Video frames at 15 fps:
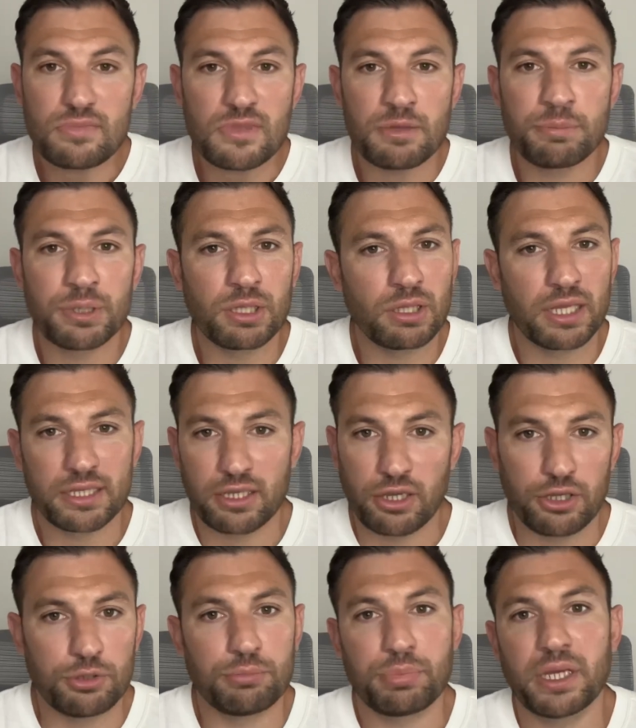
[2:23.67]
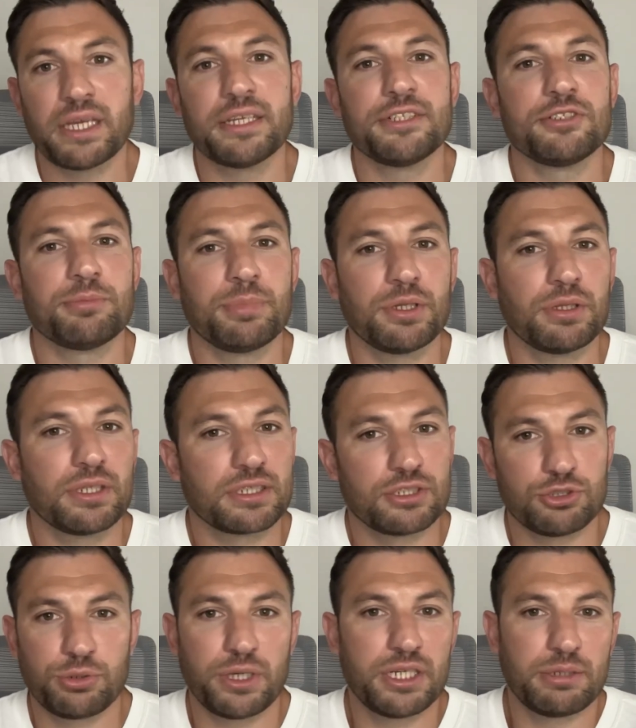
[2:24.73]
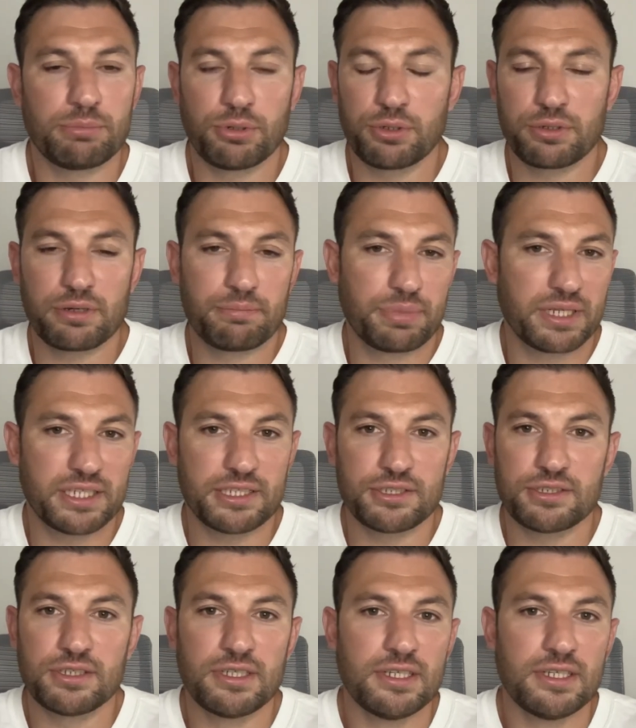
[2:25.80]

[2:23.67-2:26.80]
built a homepage, built a training program page,